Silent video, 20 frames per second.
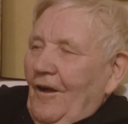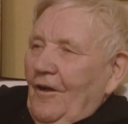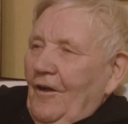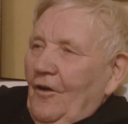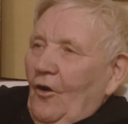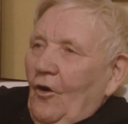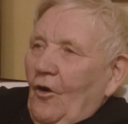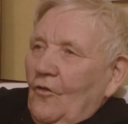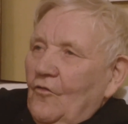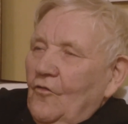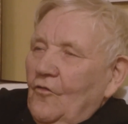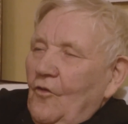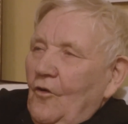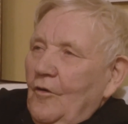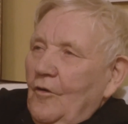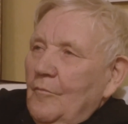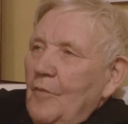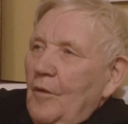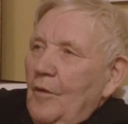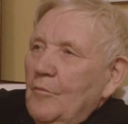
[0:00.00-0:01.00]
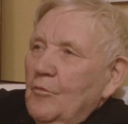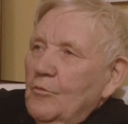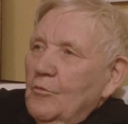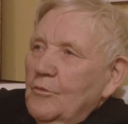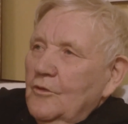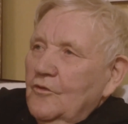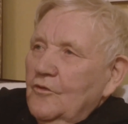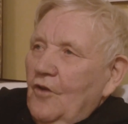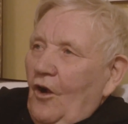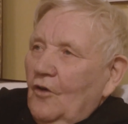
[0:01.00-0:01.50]
I also remember
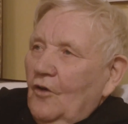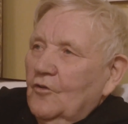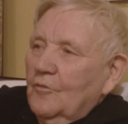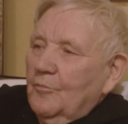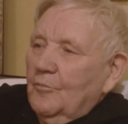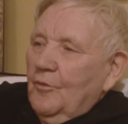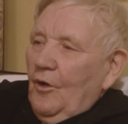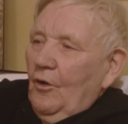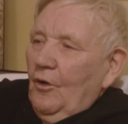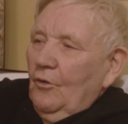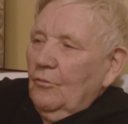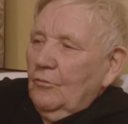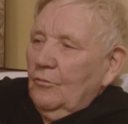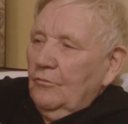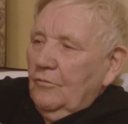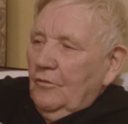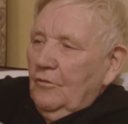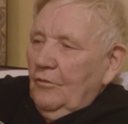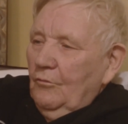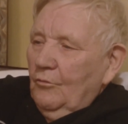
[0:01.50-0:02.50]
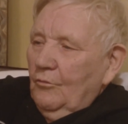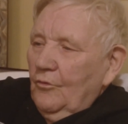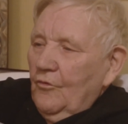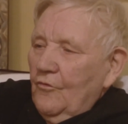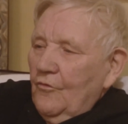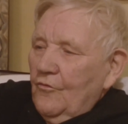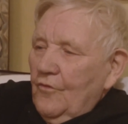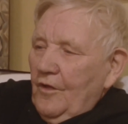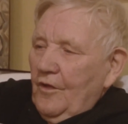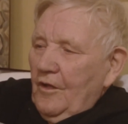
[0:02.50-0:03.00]
when Dr. Brown
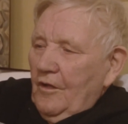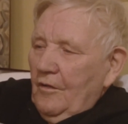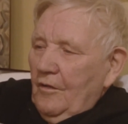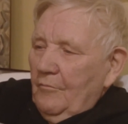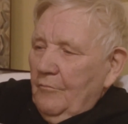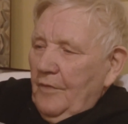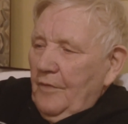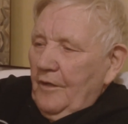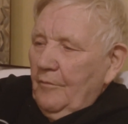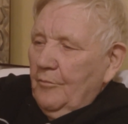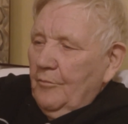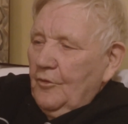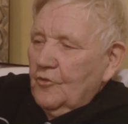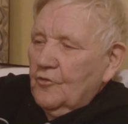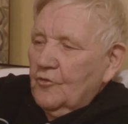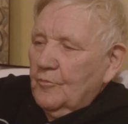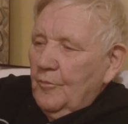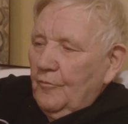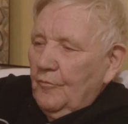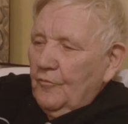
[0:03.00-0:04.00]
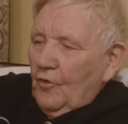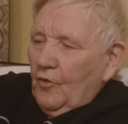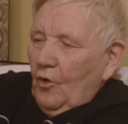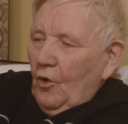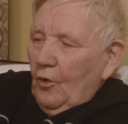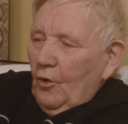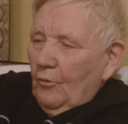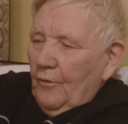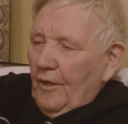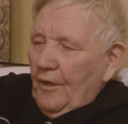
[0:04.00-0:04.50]
was made Bishop of
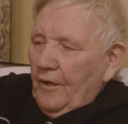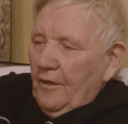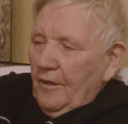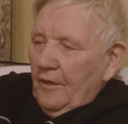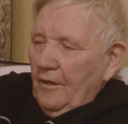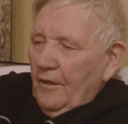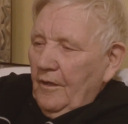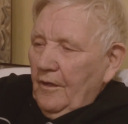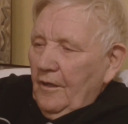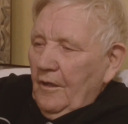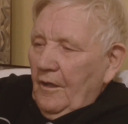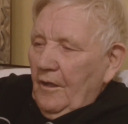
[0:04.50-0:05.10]
Galway.